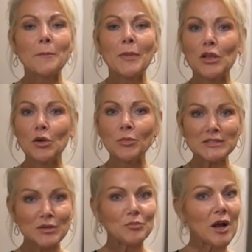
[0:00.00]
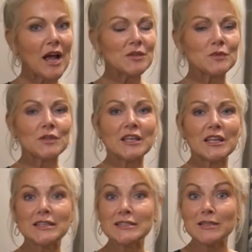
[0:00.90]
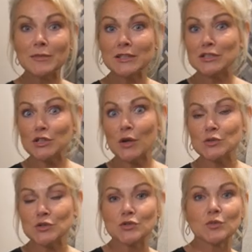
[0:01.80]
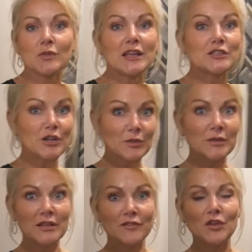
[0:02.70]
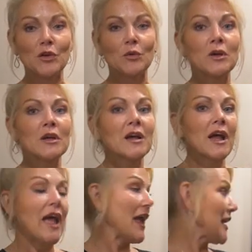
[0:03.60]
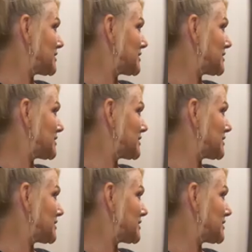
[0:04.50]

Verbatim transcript: but you'll be surprised when you get into some of these coaches when they don't give you a